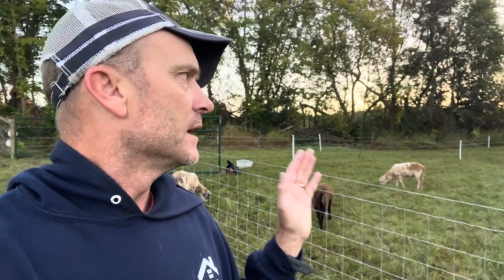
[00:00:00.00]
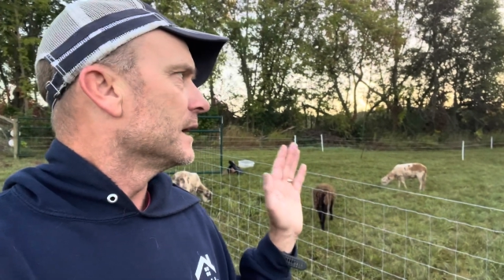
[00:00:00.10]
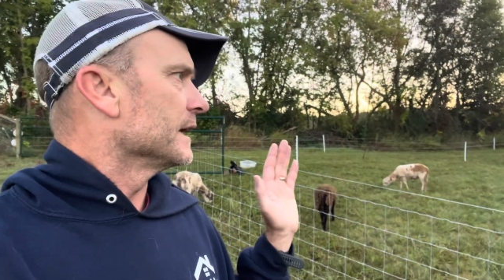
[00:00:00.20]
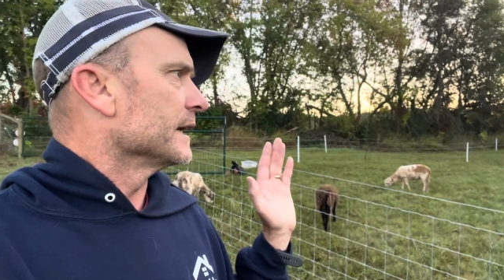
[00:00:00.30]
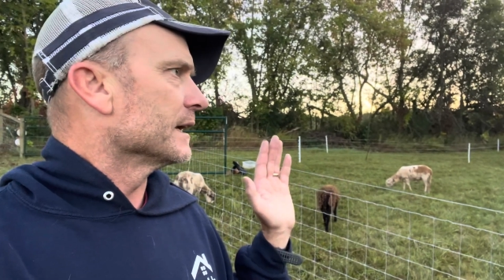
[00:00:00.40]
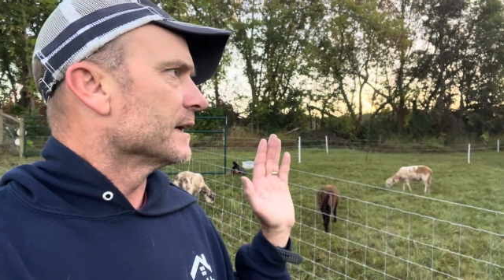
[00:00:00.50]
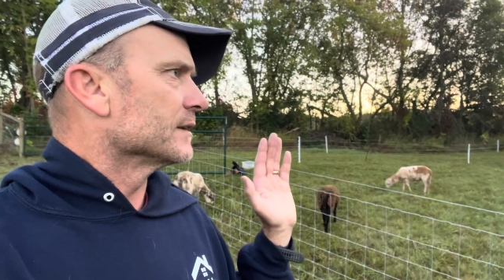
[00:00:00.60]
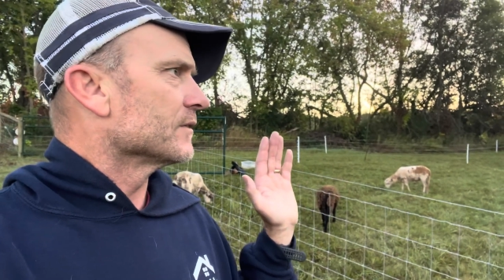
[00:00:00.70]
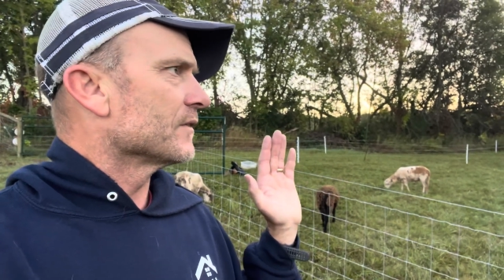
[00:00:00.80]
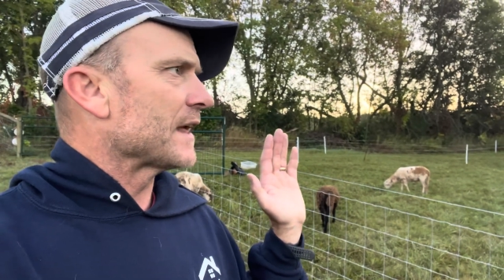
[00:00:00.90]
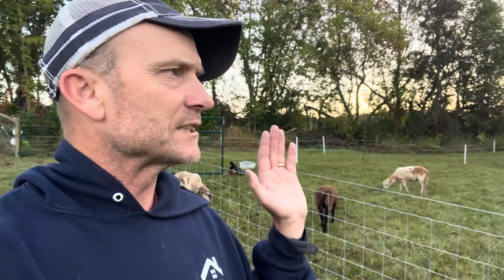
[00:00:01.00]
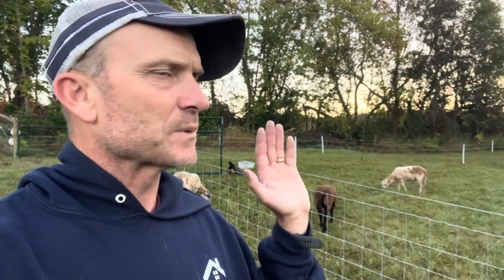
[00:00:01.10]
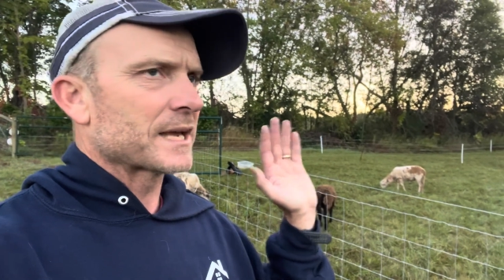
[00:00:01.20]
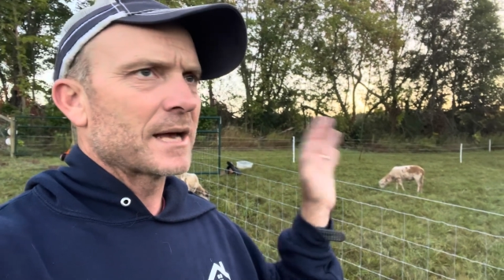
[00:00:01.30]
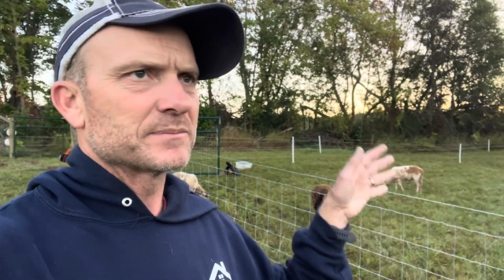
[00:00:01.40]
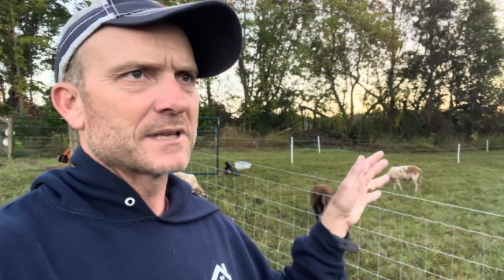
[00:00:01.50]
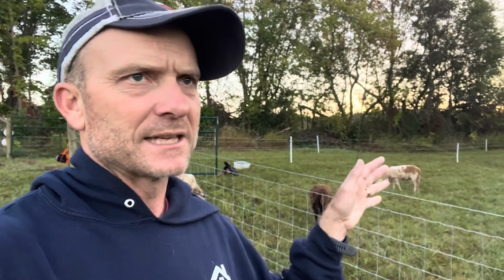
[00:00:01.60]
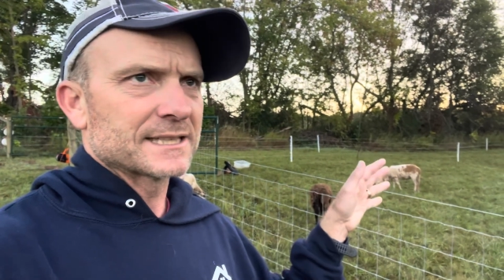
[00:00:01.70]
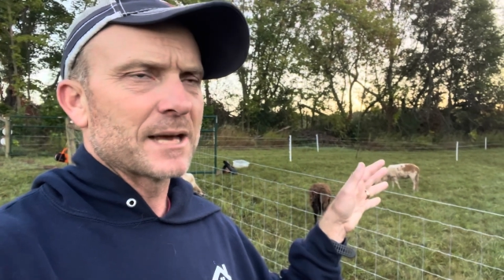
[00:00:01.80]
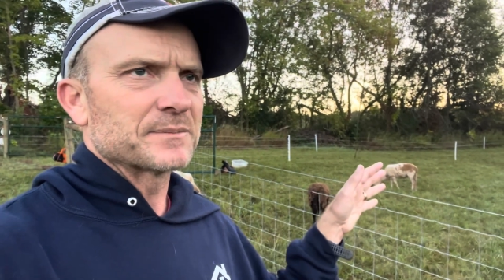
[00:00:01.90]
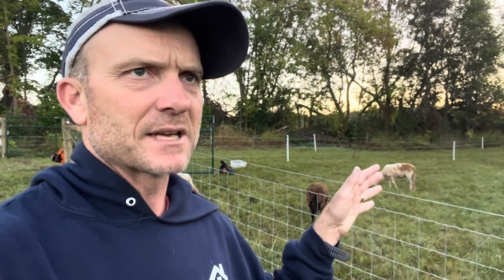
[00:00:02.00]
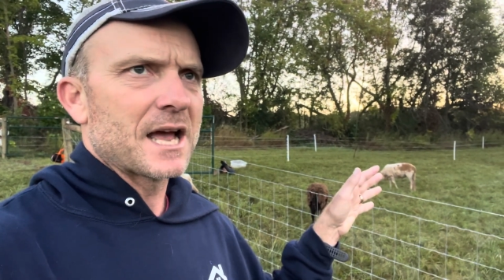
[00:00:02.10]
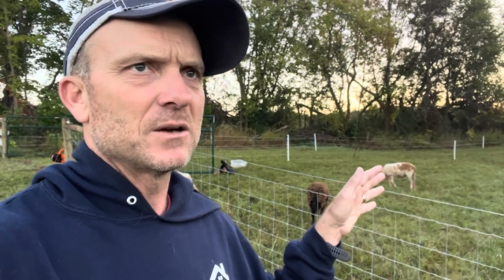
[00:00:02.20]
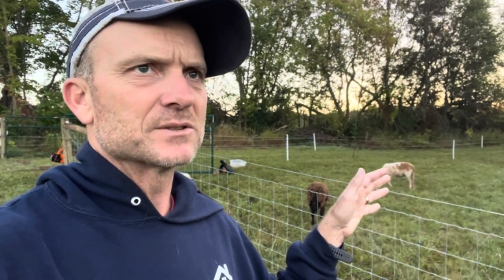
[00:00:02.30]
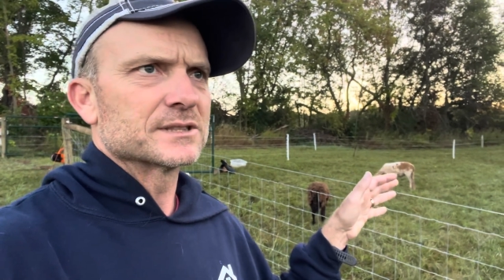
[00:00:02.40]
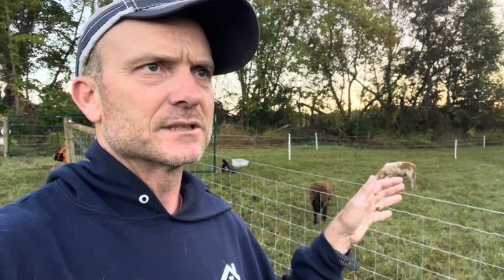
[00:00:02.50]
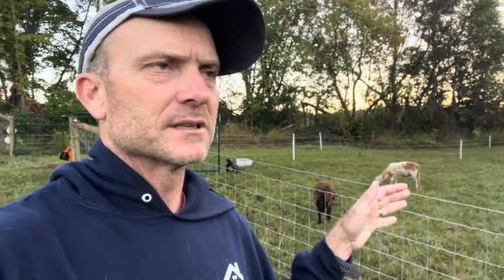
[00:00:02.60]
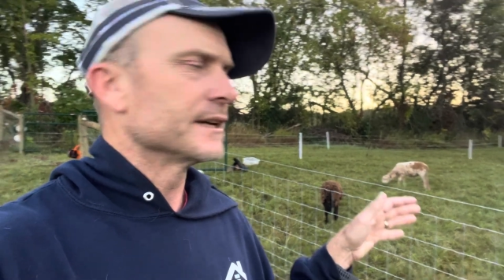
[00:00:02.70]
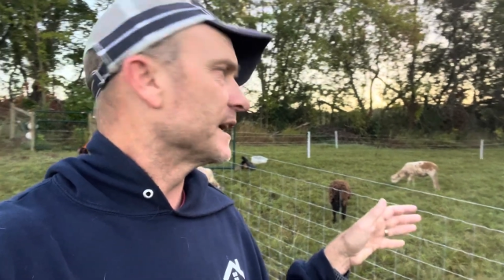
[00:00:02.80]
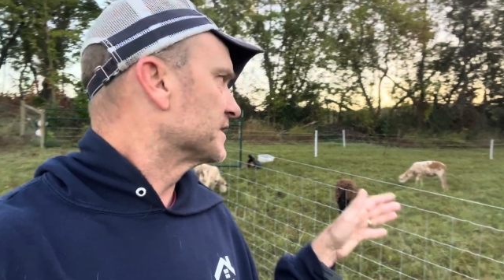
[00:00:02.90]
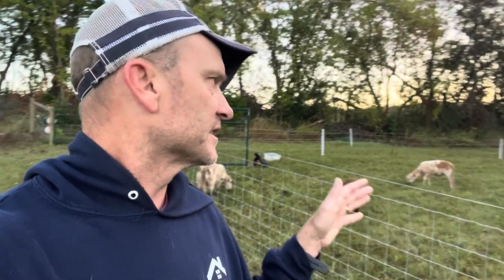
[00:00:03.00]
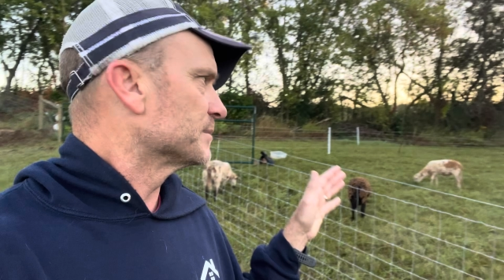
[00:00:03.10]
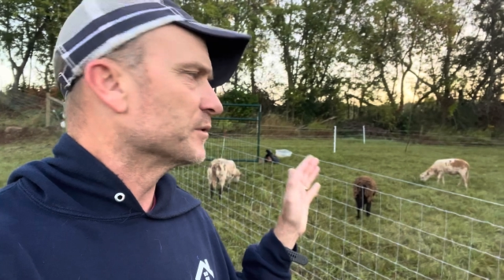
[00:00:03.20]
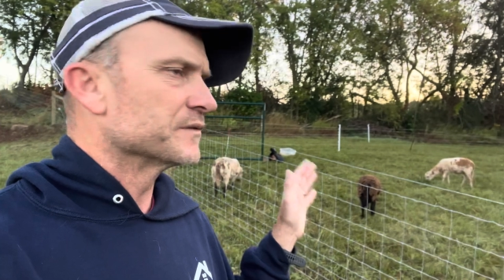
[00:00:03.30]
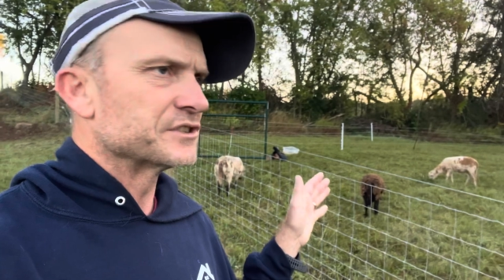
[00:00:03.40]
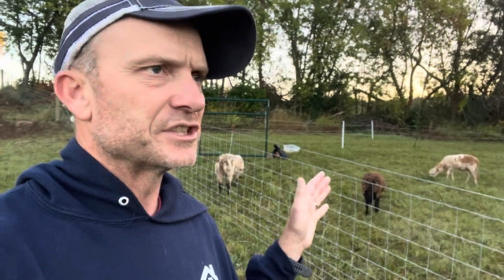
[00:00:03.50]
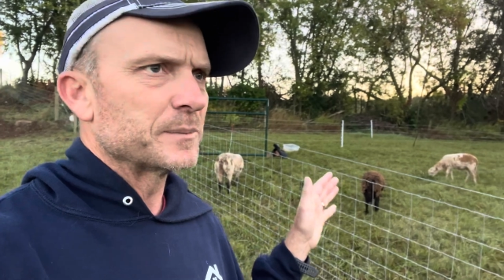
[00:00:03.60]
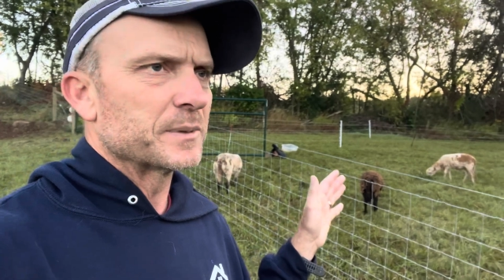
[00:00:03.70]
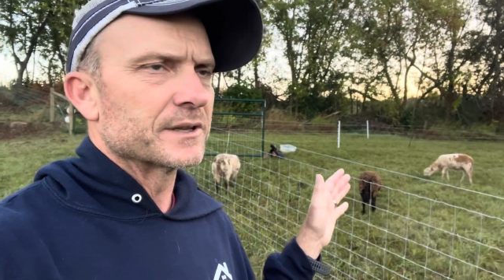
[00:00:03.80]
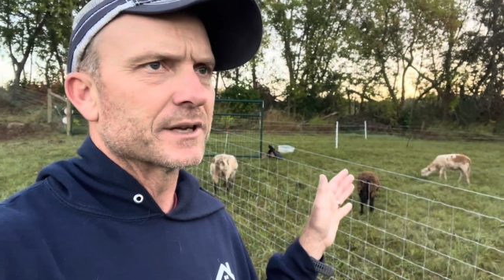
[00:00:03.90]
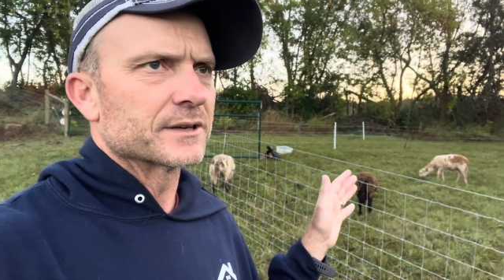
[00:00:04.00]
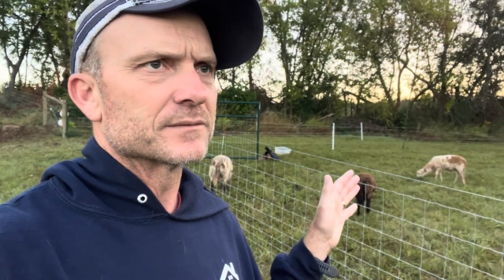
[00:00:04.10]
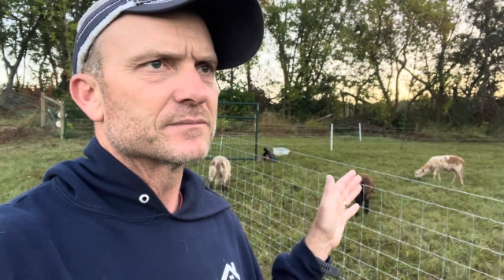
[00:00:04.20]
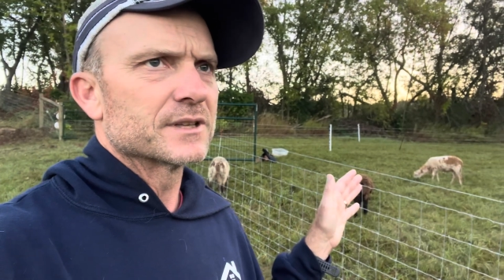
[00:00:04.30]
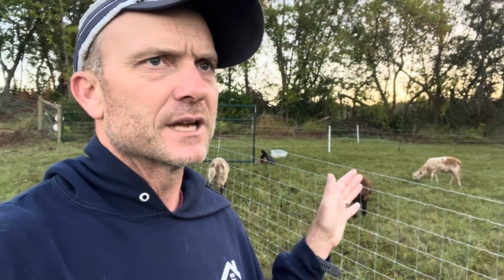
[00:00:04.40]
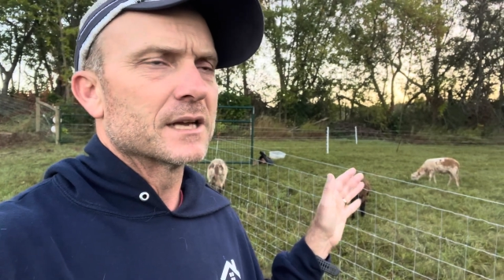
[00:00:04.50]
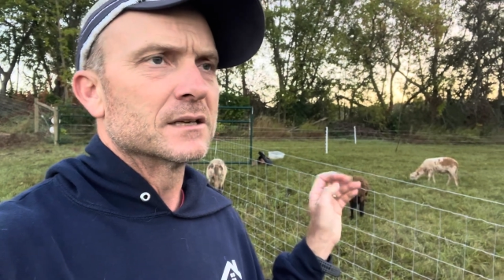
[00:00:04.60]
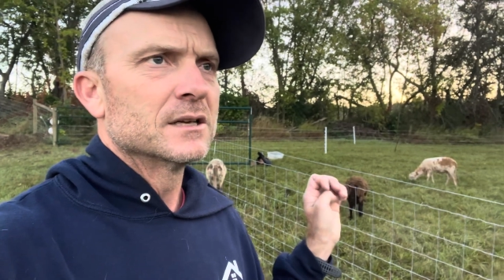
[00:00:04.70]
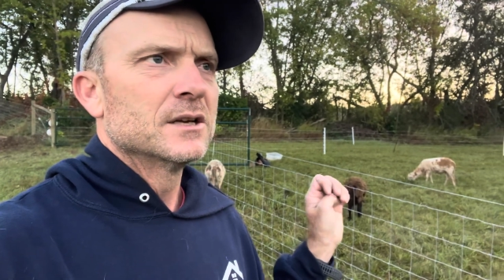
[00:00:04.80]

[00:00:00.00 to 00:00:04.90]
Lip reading: and that's what has kept the cows in. And I just moved the sheep in there today.